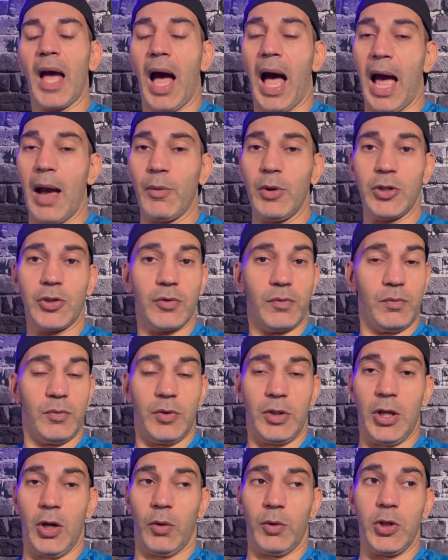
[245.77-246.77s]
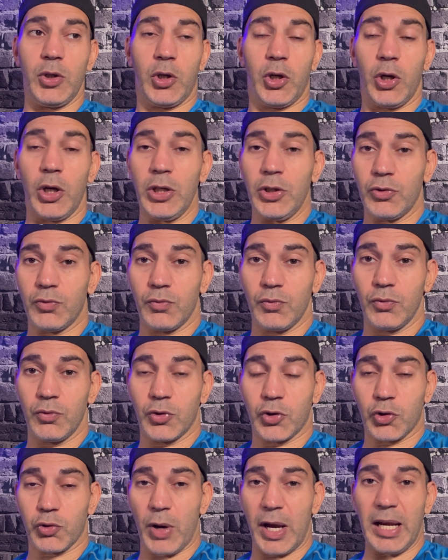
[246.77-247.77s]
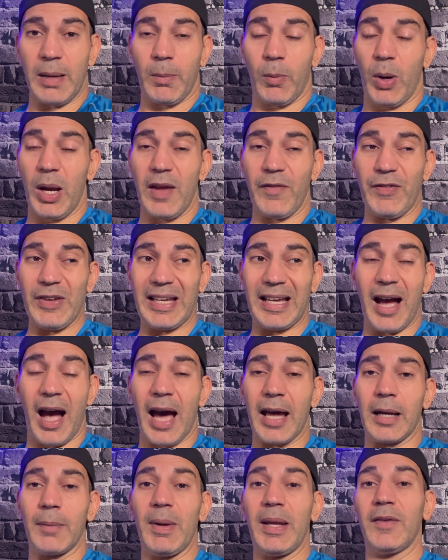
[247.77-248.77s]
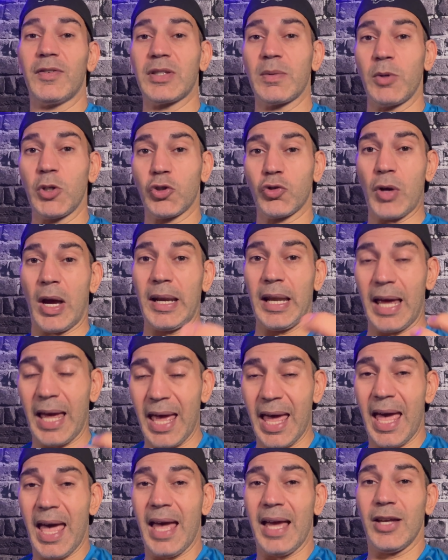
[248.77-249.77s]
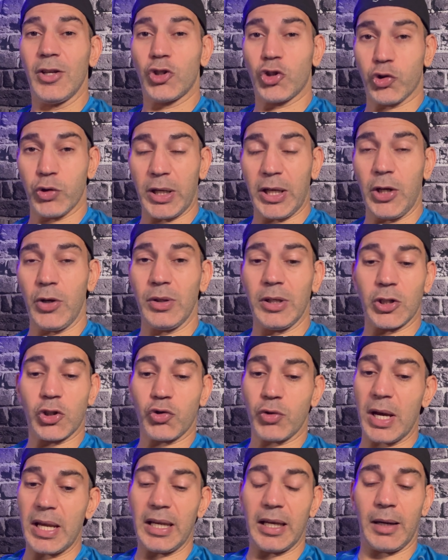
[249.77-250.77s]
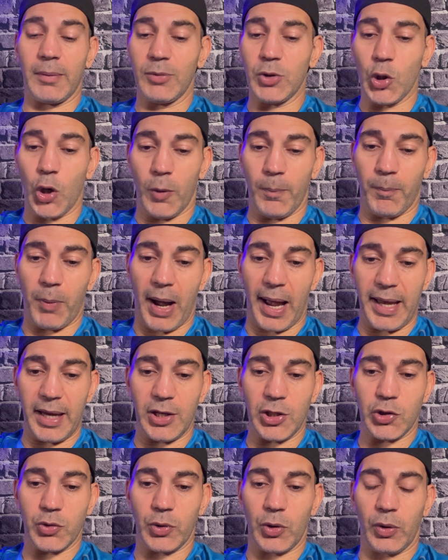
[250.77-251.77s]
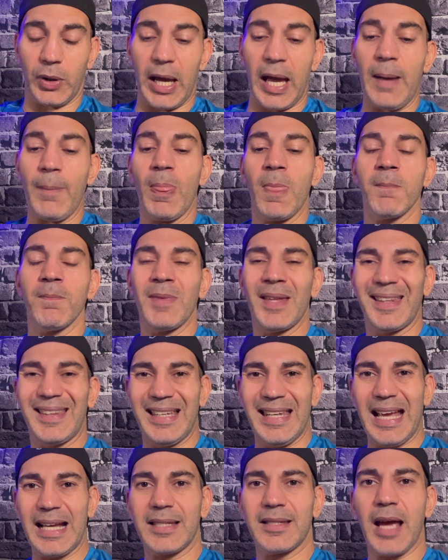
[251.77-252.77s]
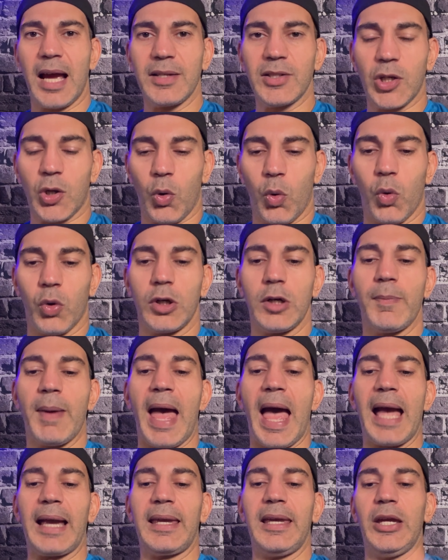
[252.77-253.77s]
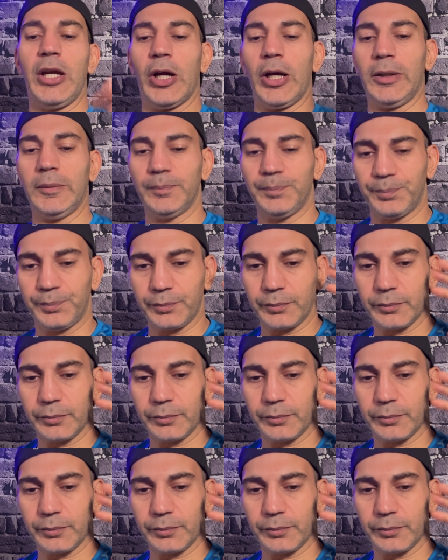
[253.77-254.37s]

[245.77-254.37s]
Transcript: I would, you know, you could trade him away if you got him. And if someone's trying to trick you into trading him, don't buy into it, okay? The next guy is a quarterback here.